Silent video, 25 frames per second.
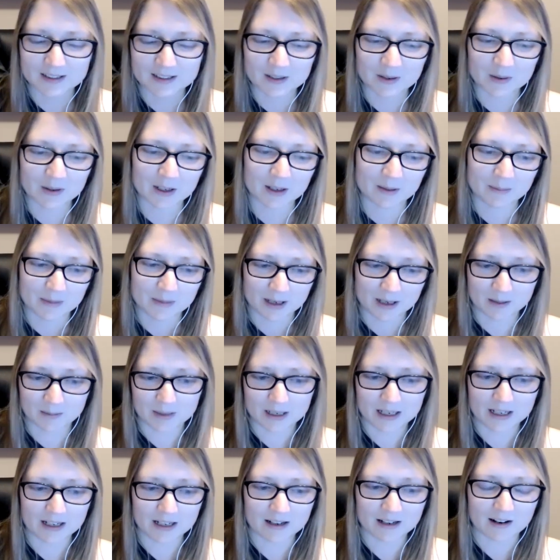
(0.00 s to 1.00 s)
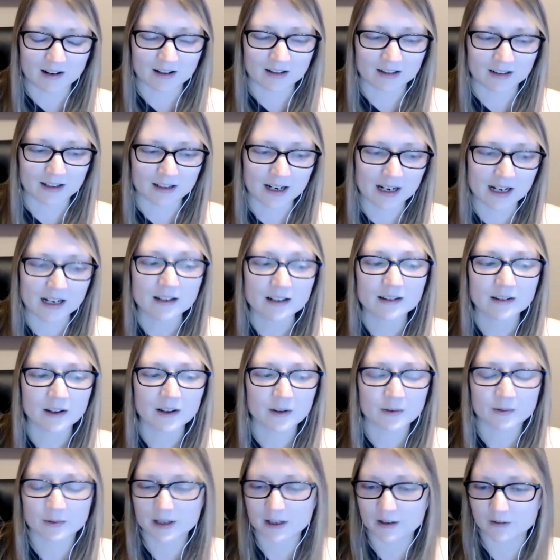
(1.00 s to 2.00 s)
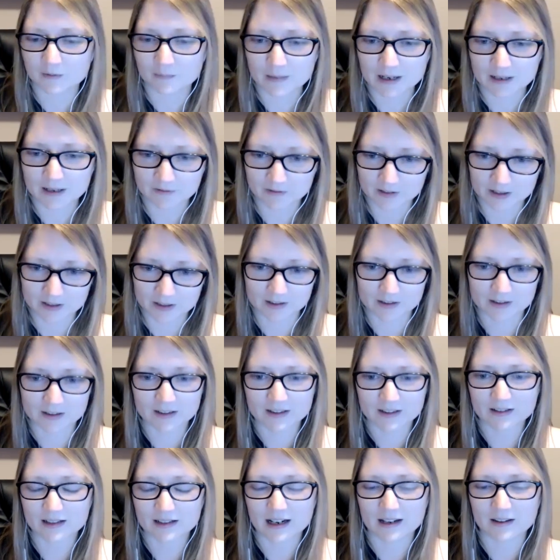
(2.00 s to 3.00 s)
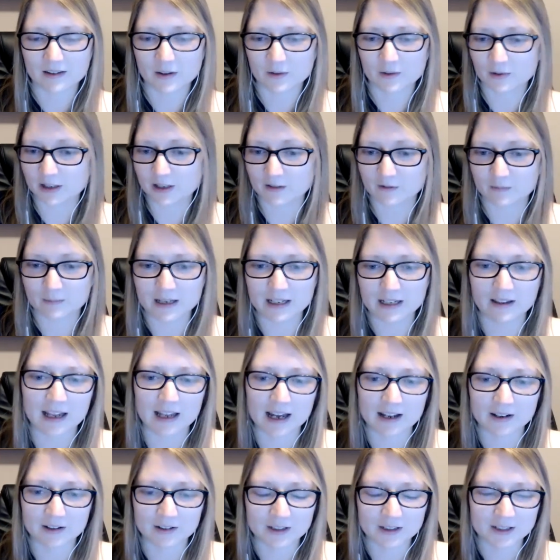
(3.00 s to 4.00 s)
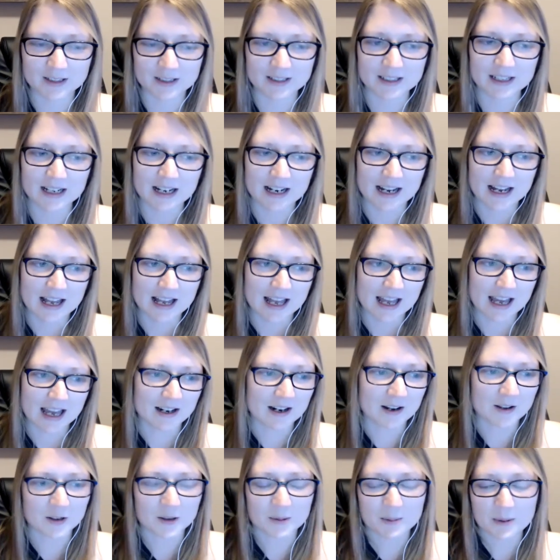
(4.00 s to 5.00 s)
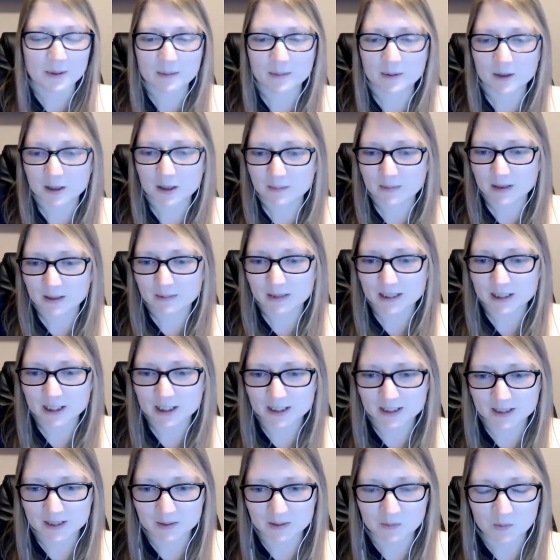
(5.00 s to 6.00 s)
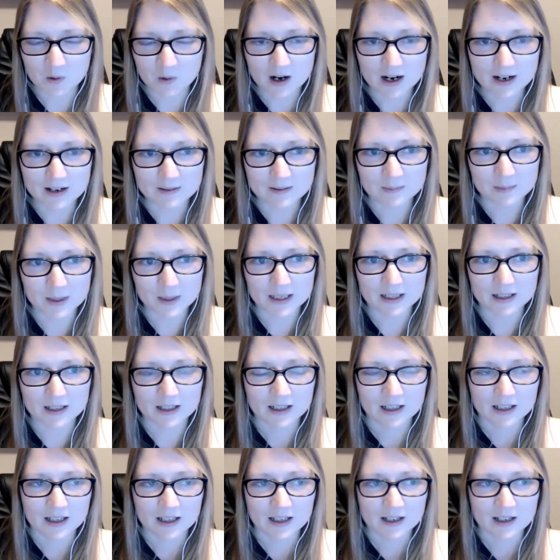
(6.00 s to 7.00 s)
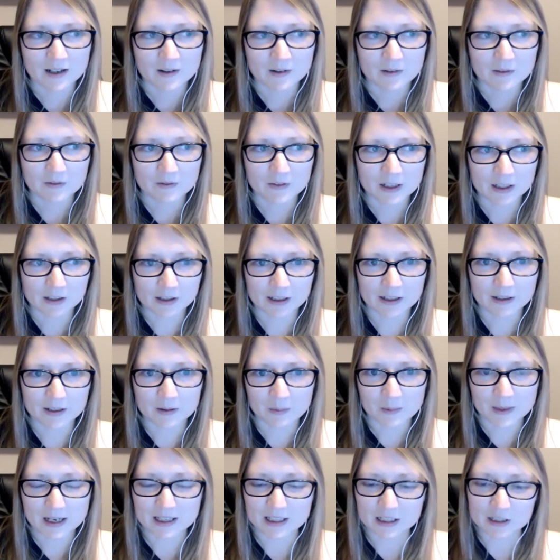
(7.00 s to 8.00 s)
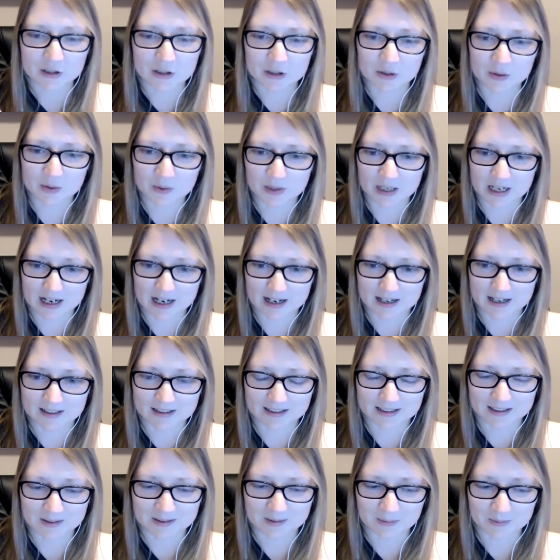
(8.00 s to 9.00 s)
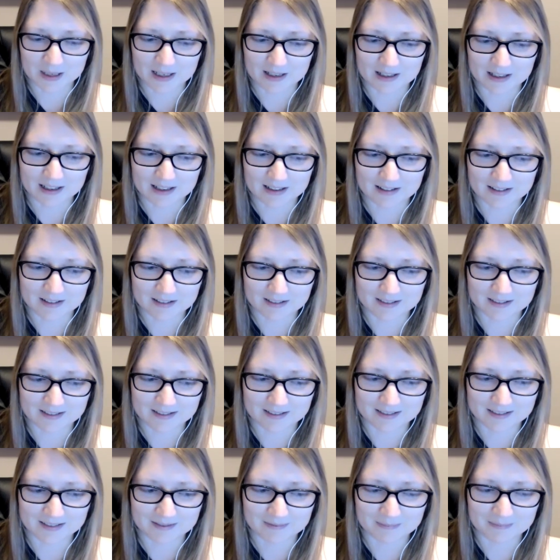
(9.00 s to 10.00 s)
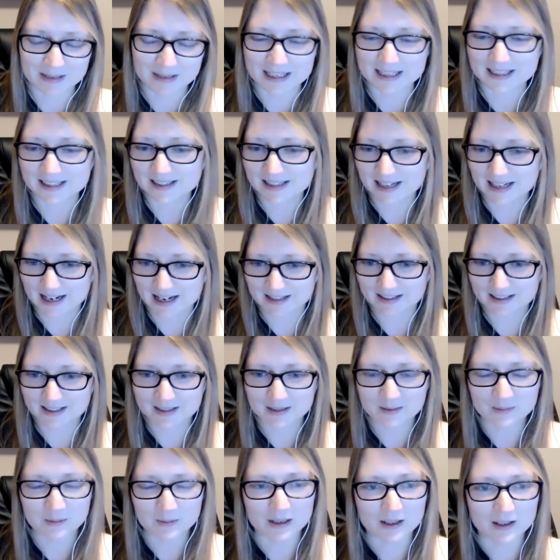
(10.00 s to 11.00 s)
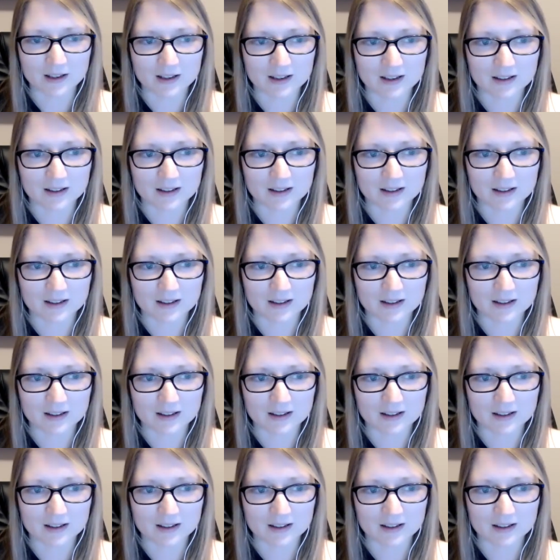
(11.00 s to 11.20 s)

So there maybe are in three of my funnels and three of my ladders, and other people are maybe just in one, but figuring out a way to do that in a way that makes sense with